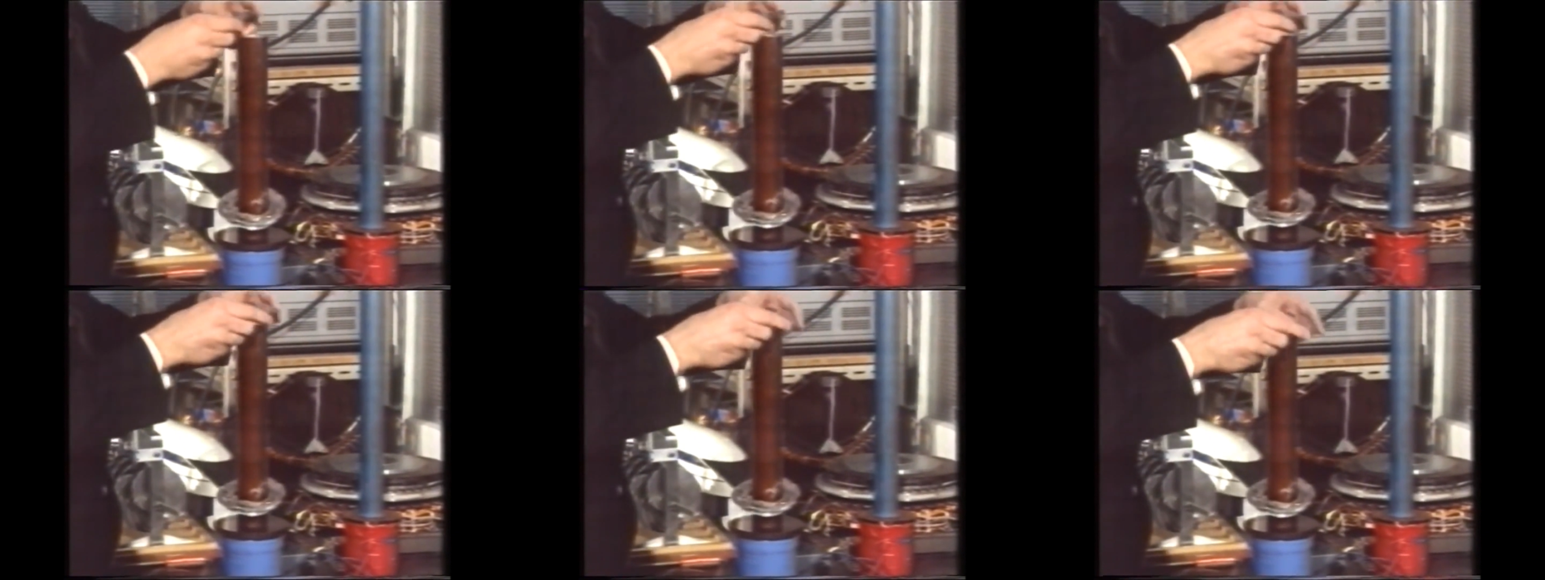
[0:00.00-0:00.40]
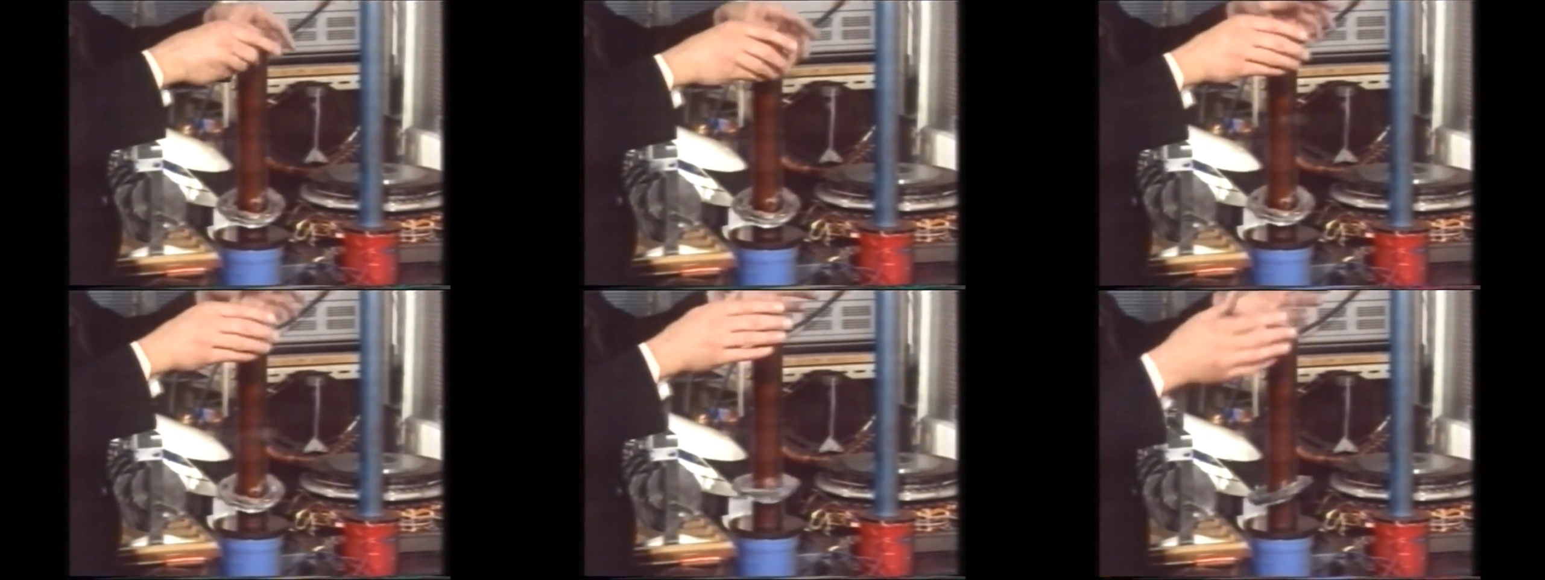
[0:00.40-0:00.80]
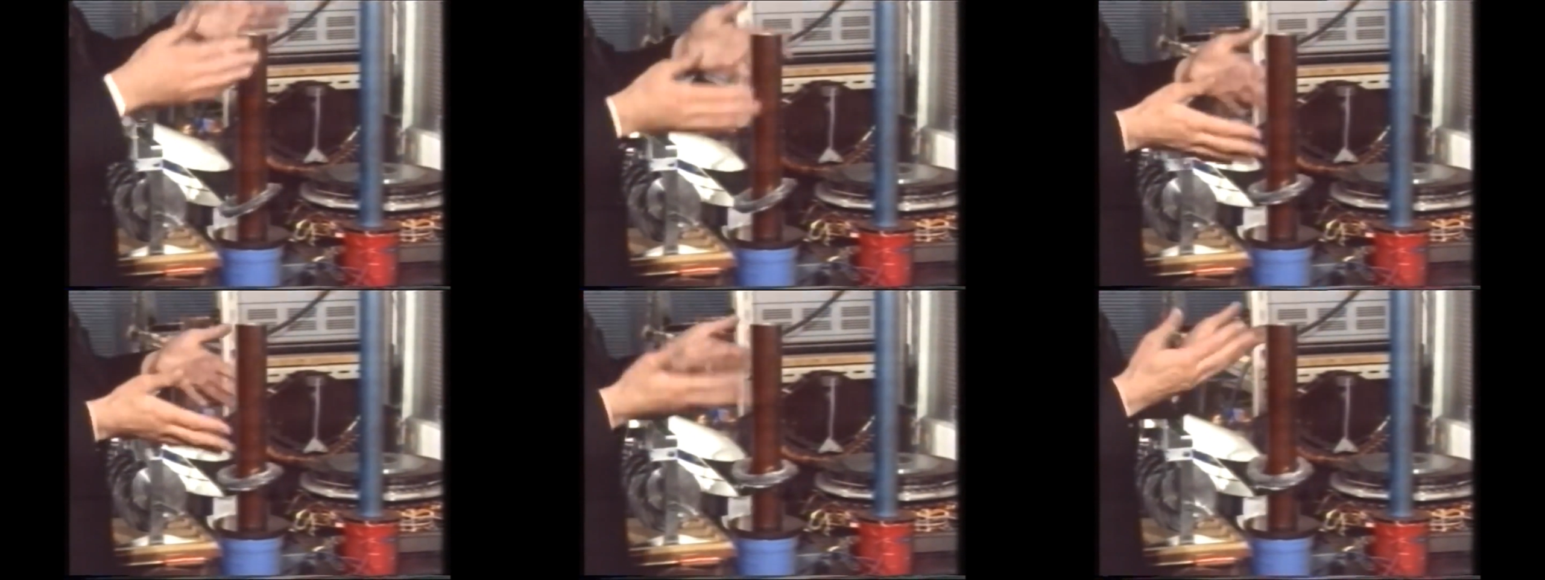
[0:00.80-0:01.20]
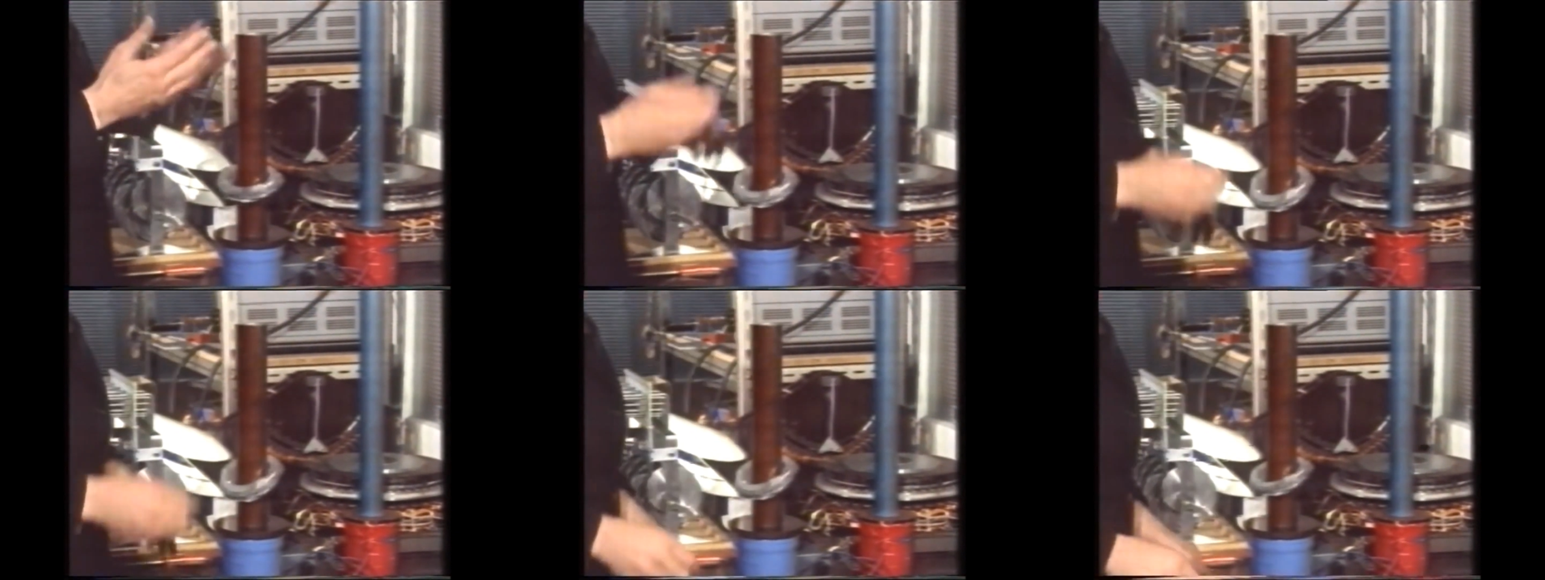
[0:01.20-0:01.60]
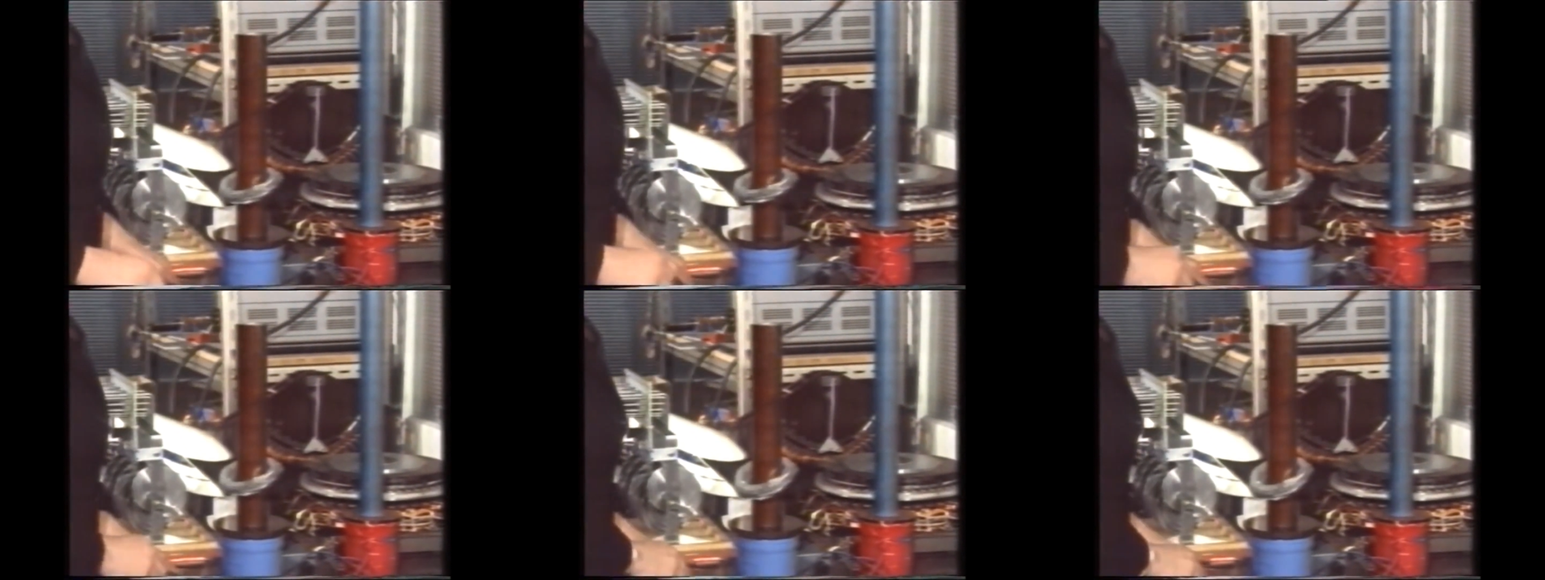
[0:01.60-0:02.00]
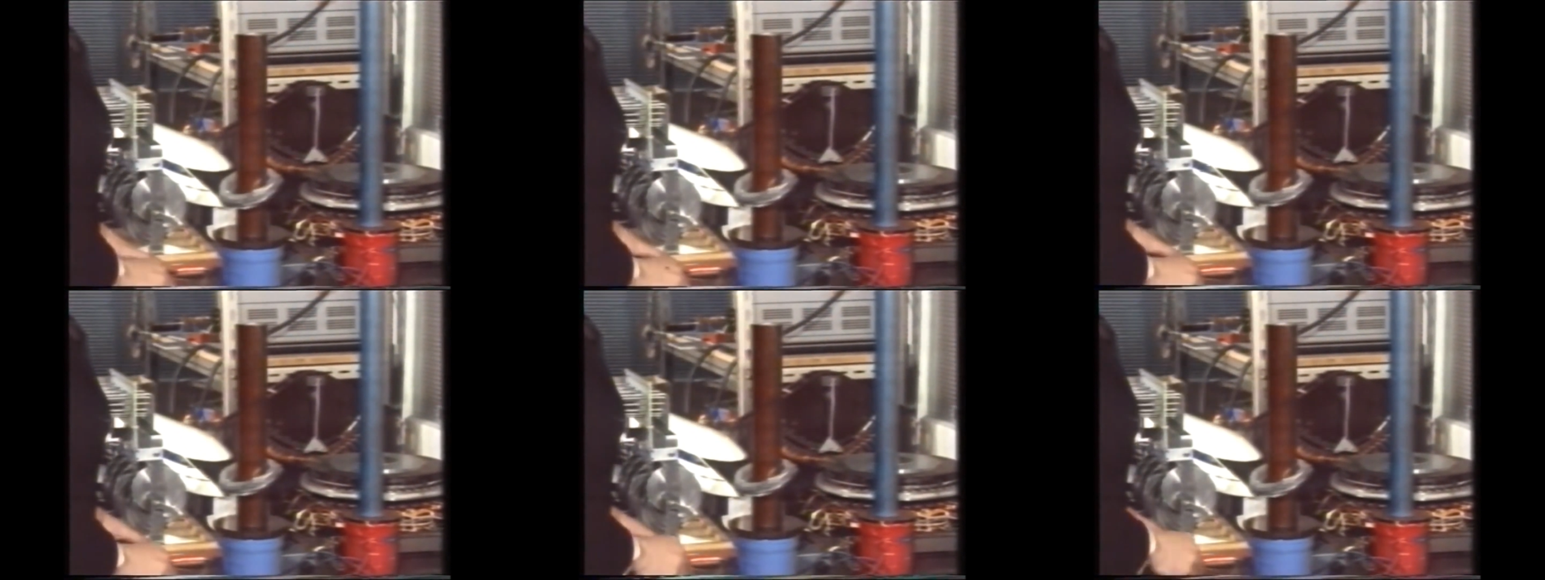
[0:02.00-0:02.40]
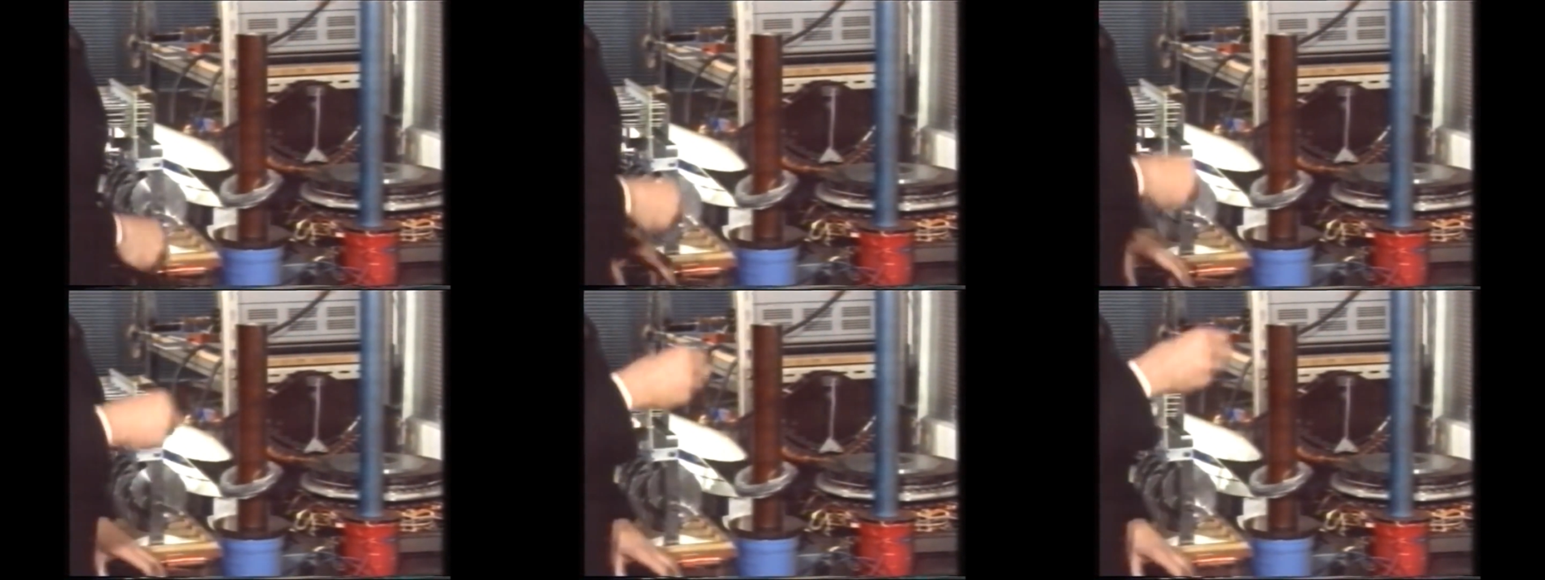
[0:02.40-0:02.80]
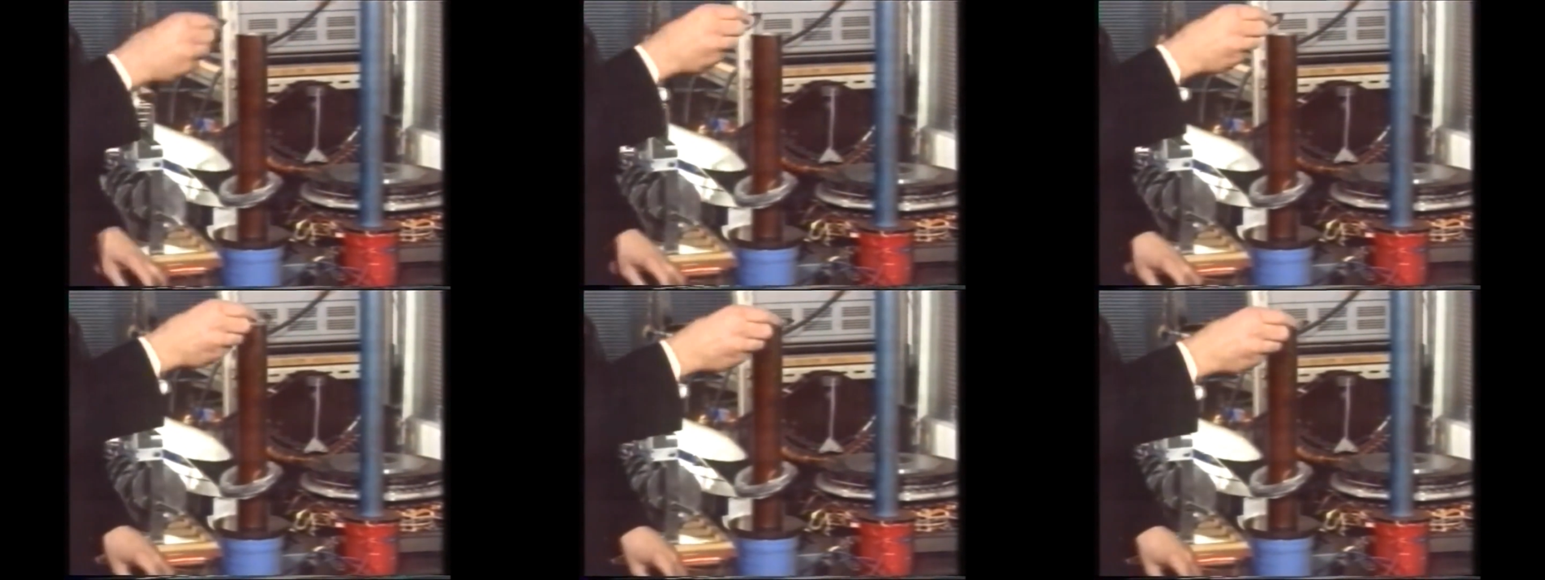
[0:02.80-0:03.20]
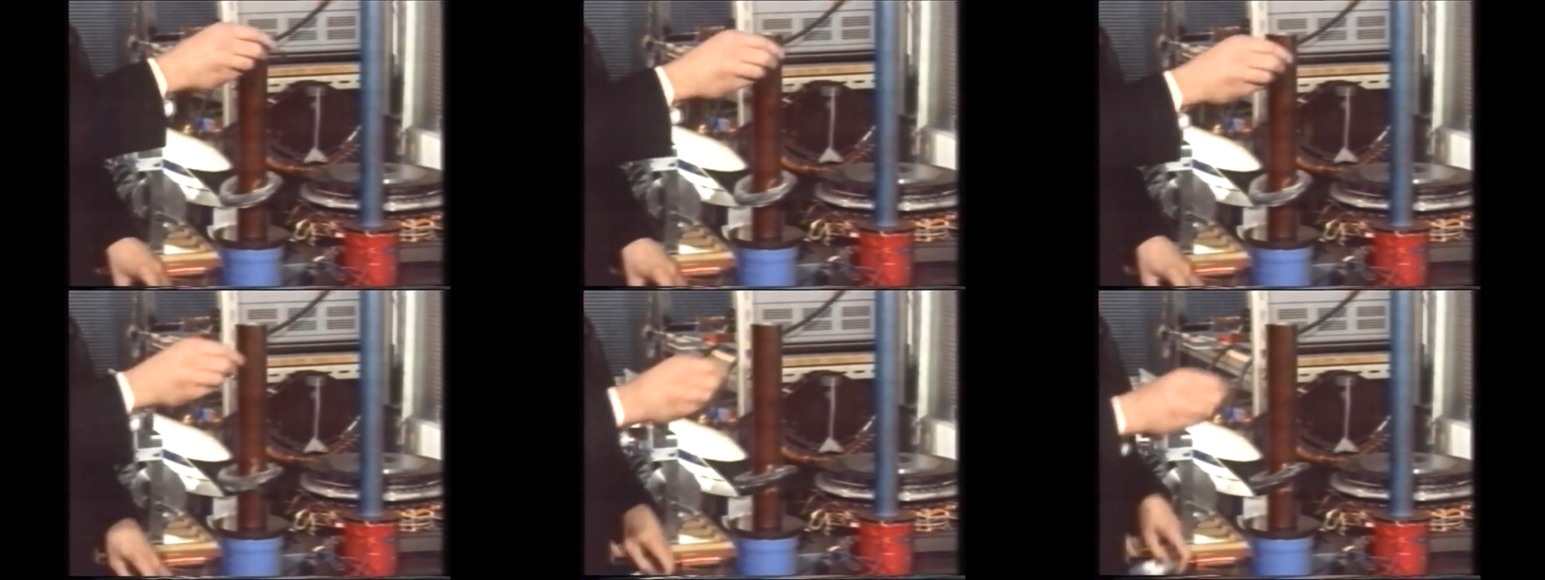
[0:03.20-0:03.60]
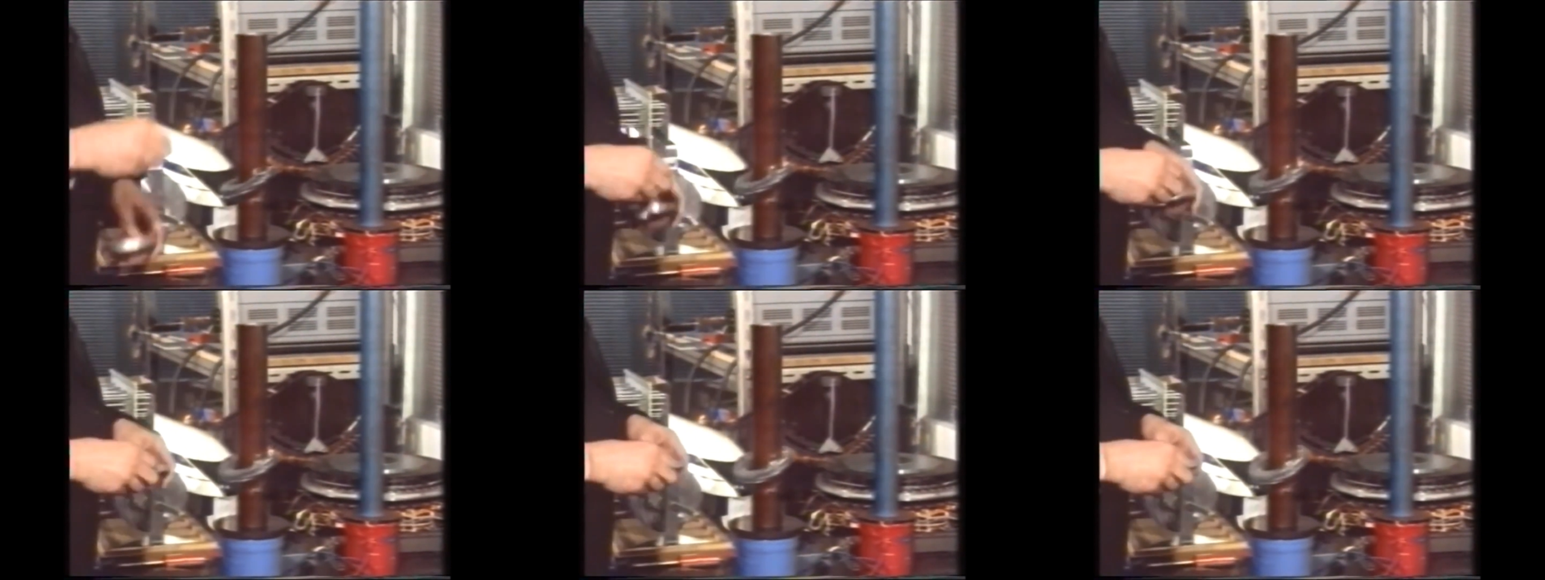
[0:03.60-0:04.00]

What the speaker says: [unreadable: no face in view]